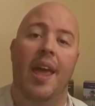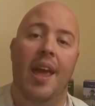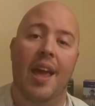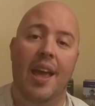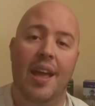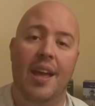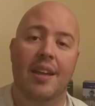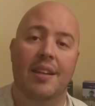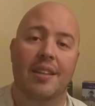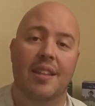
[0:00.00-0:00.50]

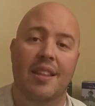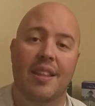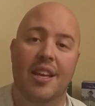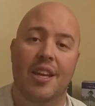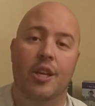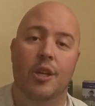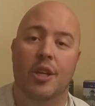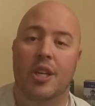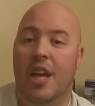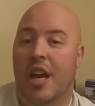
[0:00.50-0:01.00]
and that
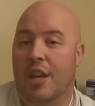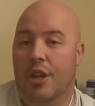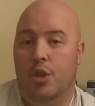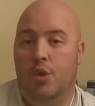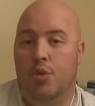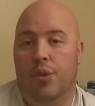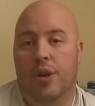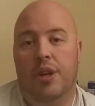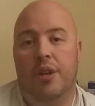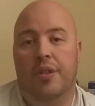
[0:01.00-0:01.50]
they could kind of
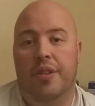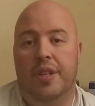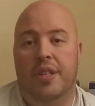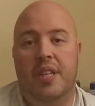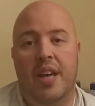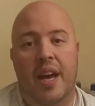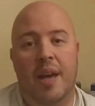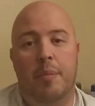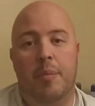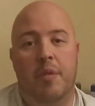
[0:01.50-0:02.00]
drill the
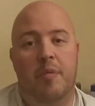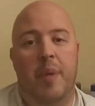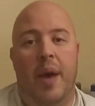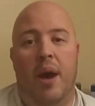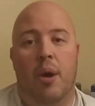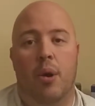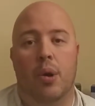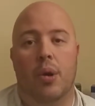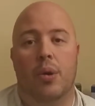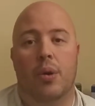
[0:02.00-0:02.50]
type of
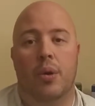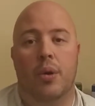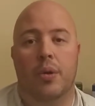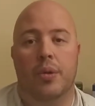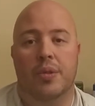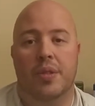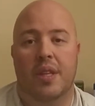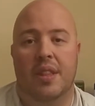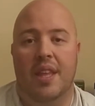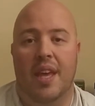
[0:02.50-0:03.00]
power
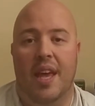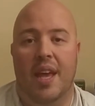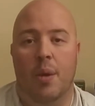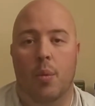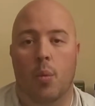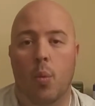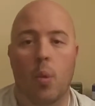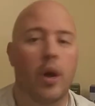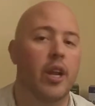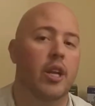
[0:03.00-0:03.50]
holes that
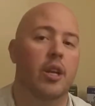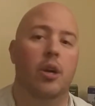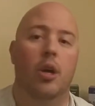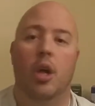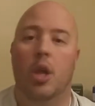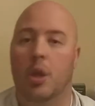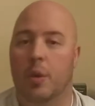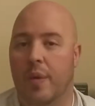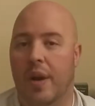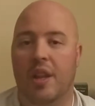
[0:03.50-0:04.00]
they wanted
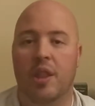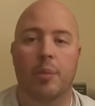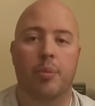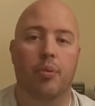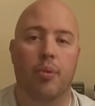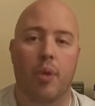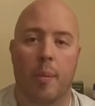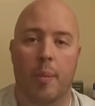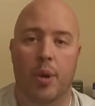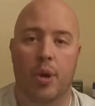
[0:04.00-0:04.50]
all around the
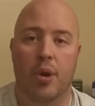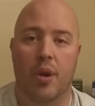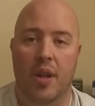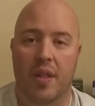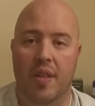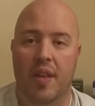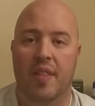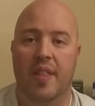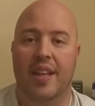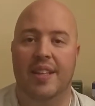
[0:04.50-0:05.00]
perimeter,
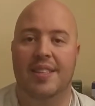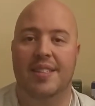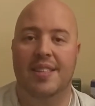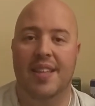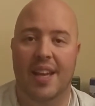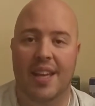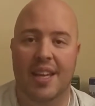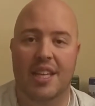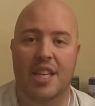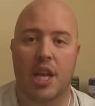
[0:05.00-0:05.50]
and then that
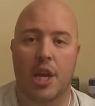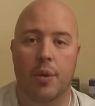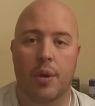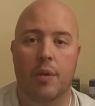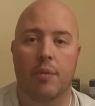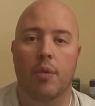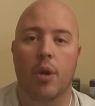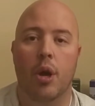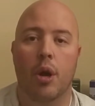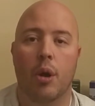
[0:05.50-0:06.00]

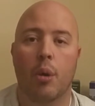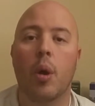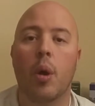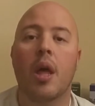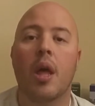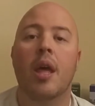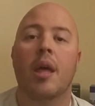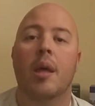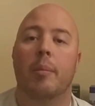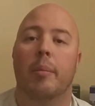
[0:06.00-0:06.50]
secondary row
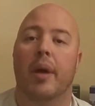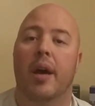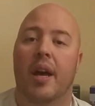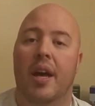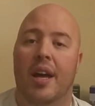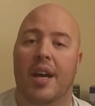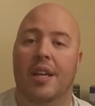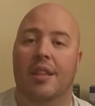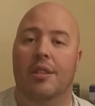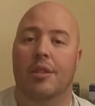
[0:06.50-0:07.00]

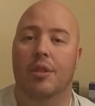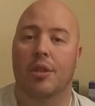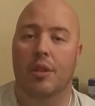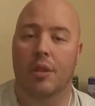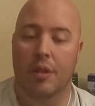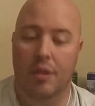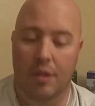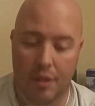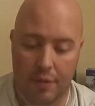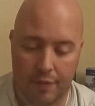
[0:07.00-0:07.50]
behind
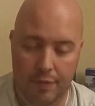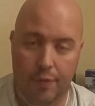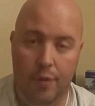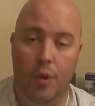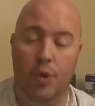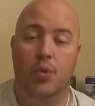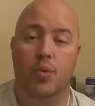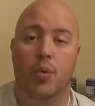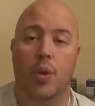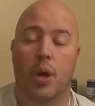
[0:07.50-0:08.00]
the
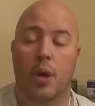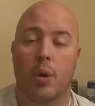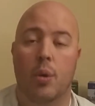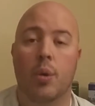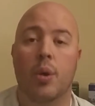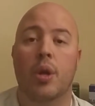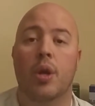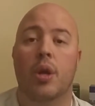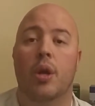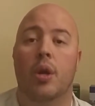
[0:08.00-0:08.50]
first
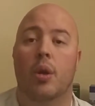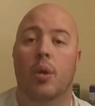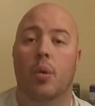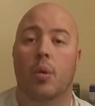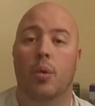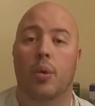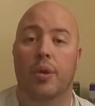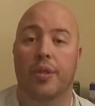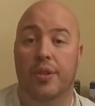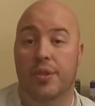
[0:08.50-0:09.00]
row
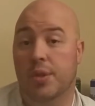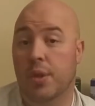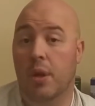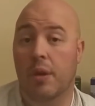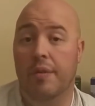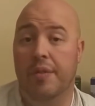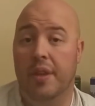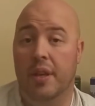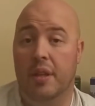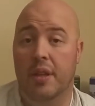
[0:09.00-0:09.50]
on the
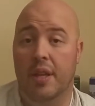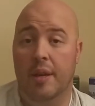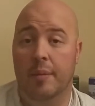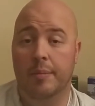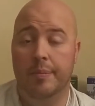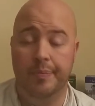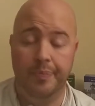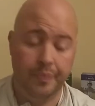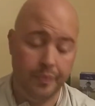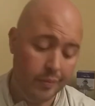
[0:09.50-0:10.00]
sole of the
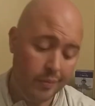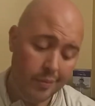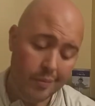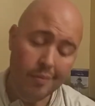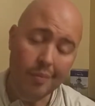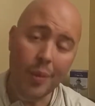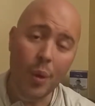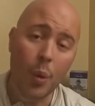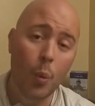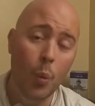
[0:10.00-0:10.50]
club.
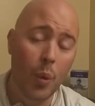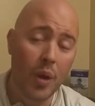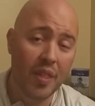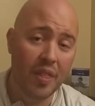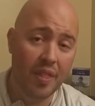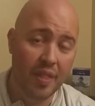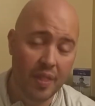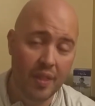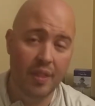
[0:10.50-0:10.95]
With